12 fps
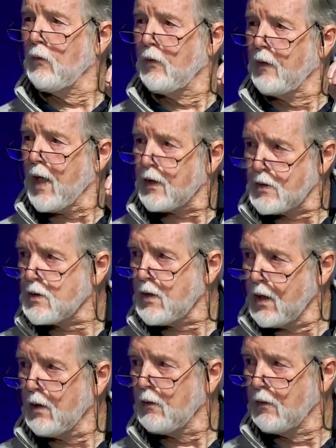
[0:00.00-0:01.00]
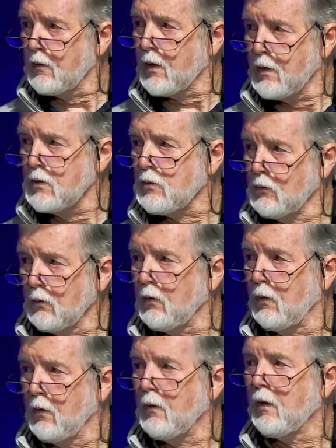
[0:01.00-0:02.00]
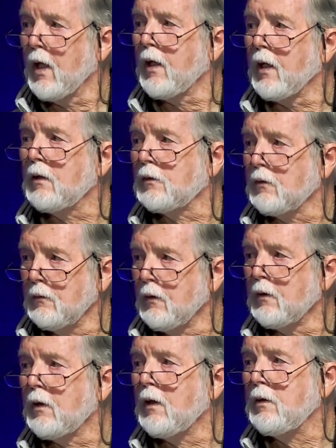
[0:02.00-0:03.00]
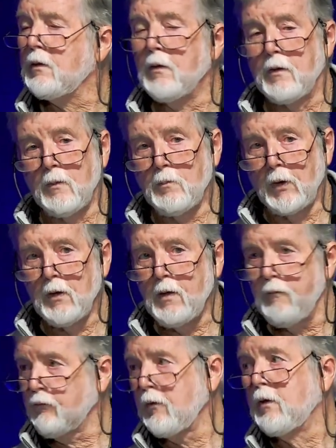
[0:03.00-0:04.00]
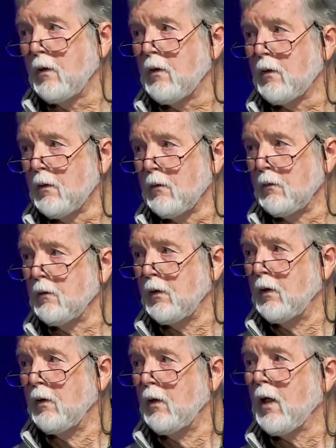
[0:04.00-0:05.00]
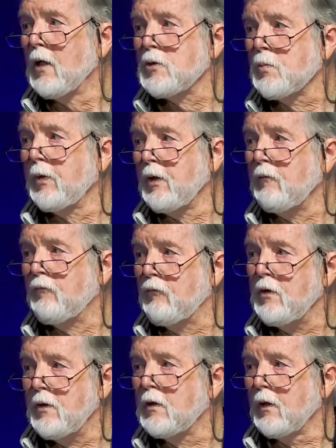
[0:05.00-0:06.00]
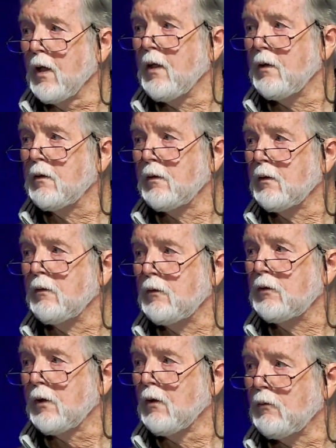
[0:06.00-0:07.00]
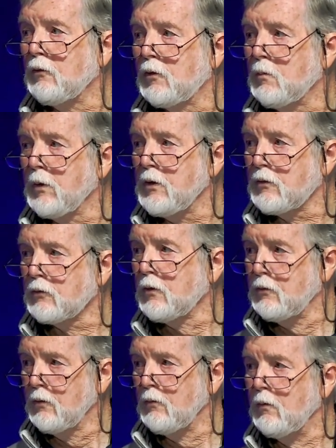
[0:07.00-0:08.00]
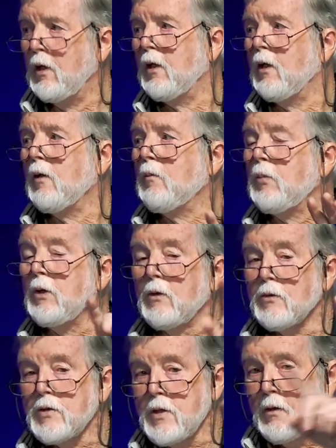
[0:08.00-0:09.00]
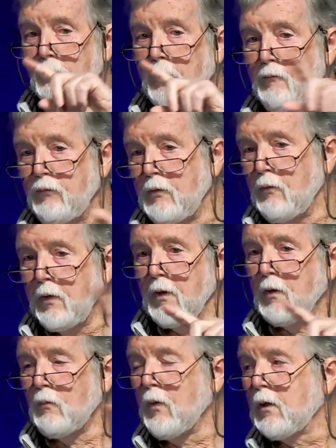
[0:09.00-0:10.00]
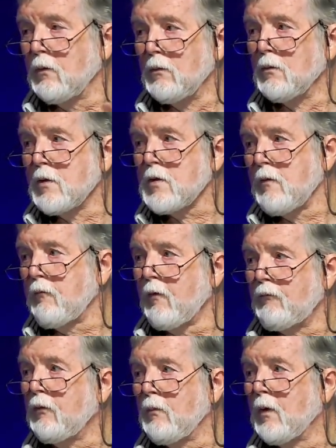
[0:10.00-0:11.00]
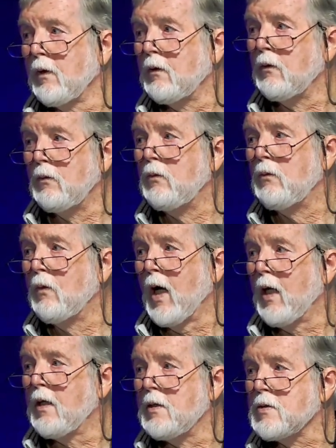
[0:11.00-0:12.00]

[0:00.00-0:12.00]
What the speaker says: that stand that they took, that action that they did, the belief in God, has been vindicated and shown to be true because they're reviewing the records of everyone who has...